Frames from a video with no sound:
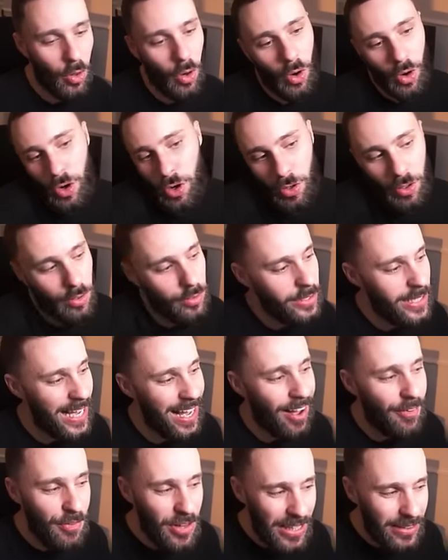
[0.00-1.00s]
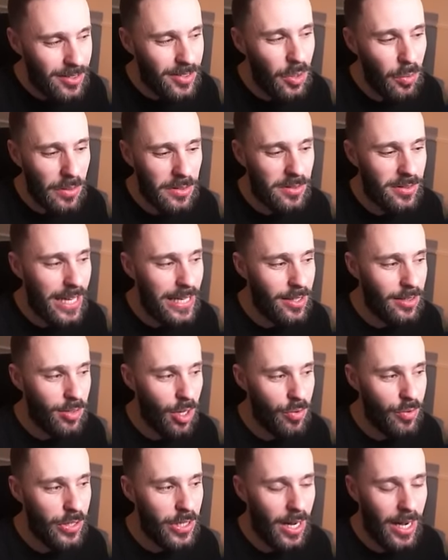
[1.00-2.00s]
Or, yeah, I think I still want Sada's
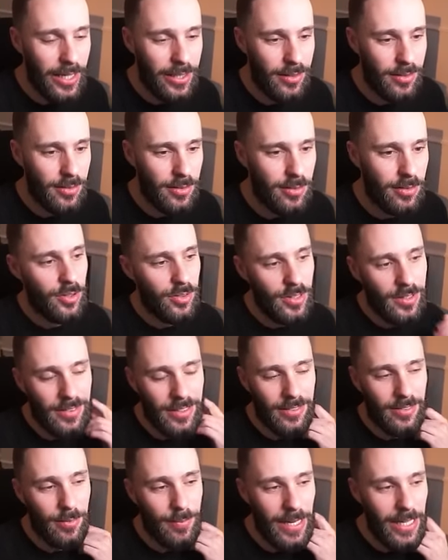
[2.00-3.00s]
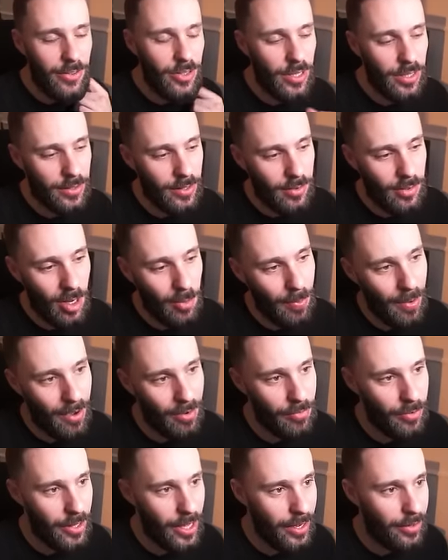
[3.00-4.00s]
over Guidance. Just need to get some energy and a discard
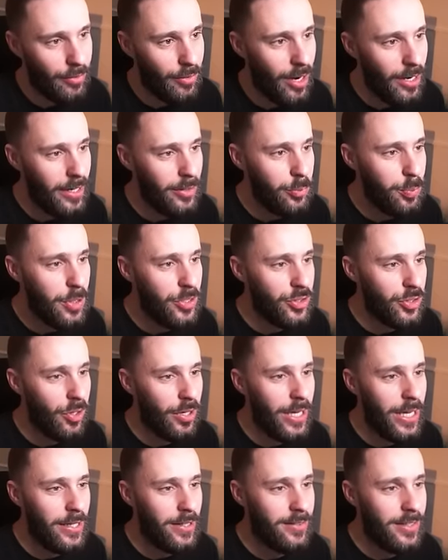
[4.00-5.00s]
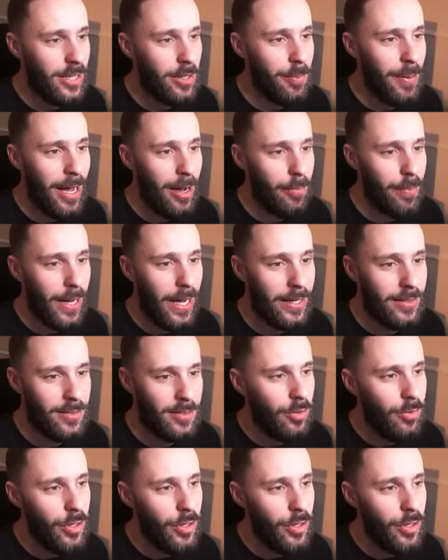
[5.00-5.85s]
power for that. Right, let's Pidgeot here. Let's get the Pal Pad.